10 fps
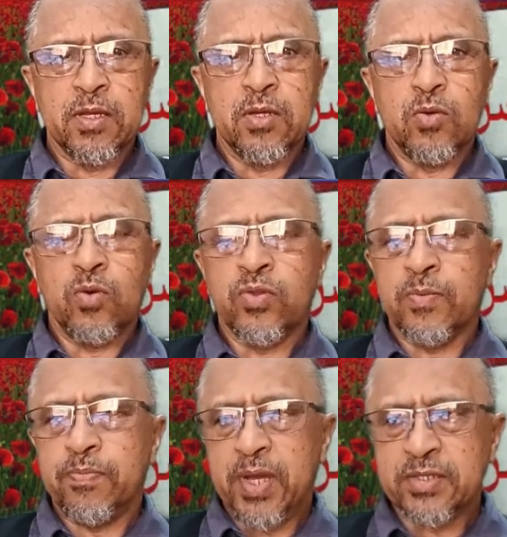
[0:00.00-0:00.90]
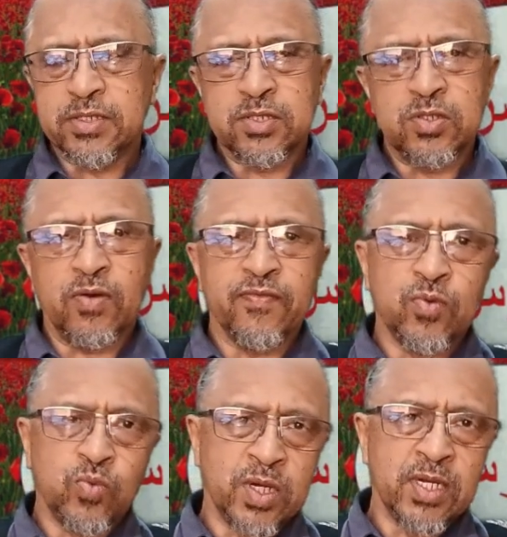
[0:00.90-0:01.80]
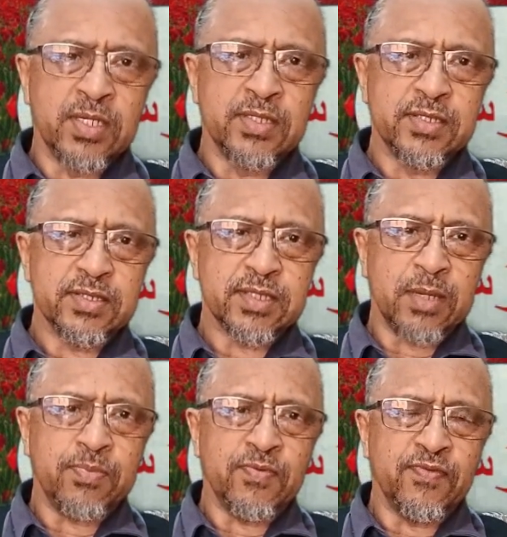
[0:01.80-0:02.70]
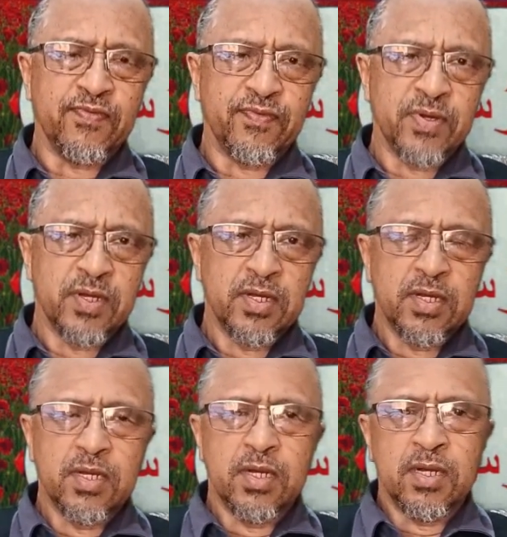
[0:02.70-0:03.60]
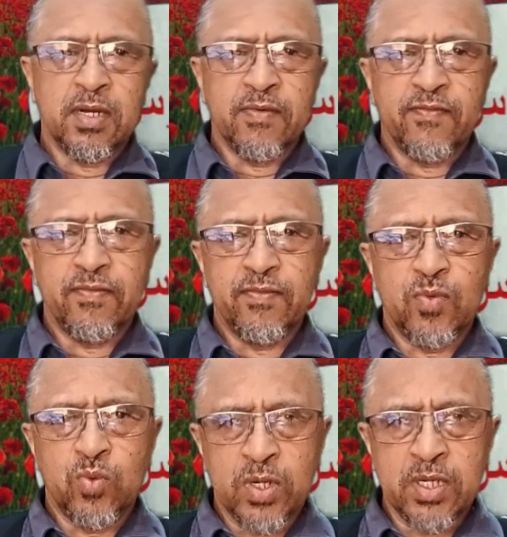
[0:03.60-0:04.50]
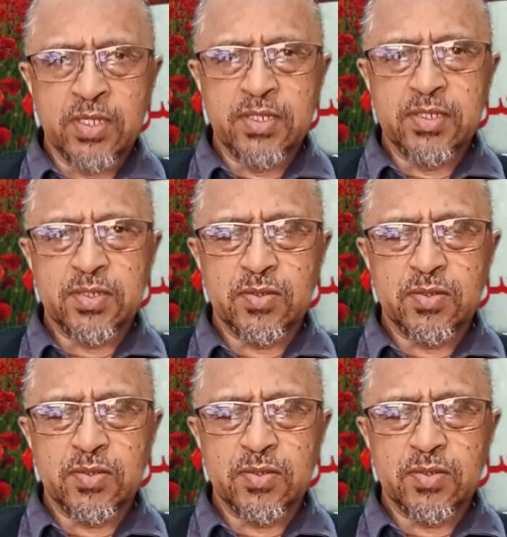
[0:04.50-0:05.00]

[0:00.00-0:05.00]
Or the pattern of the word, type of word